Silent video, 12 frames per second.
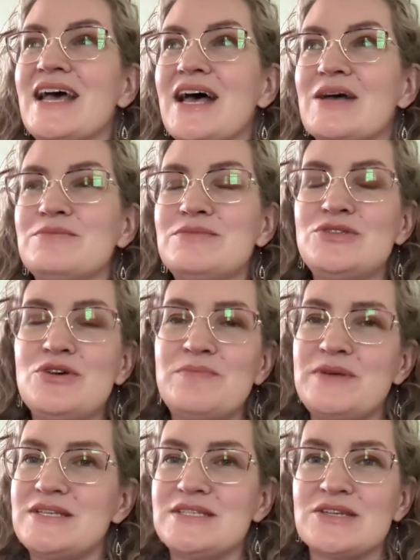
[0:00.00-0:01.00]
Um, don't
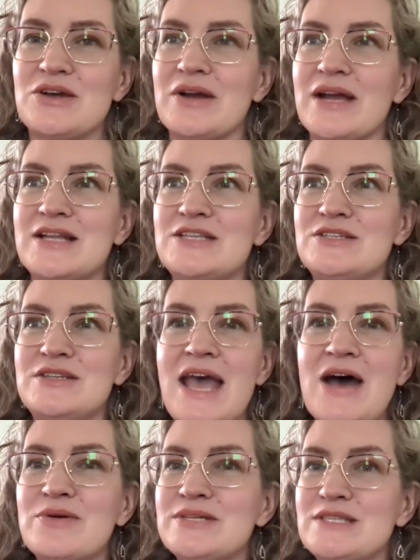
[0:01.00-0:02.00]
be discouraged.
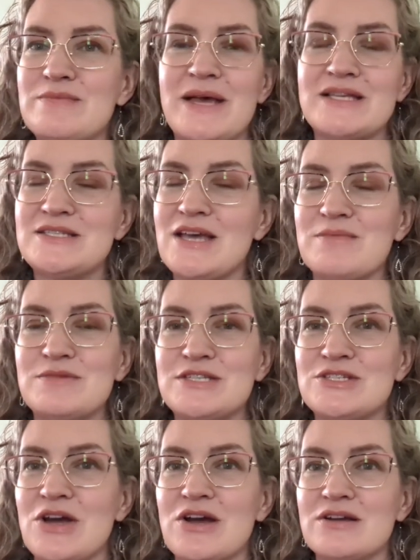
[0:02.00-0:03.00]
Now is the best time to
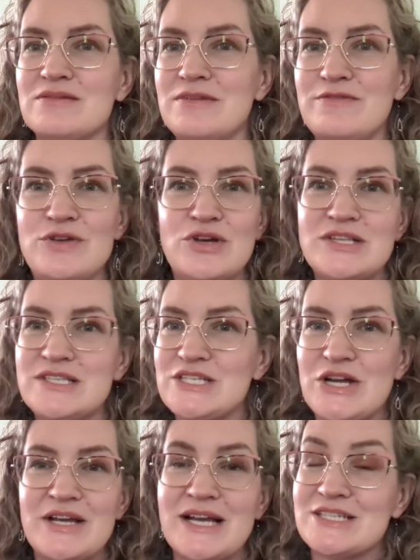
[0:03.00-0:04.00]
start if you couldn't
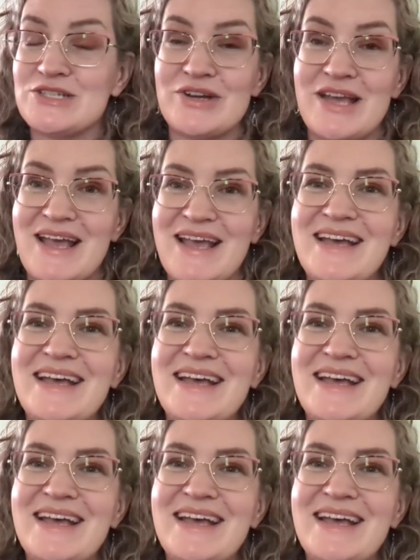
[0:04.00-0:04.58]
start yesterday.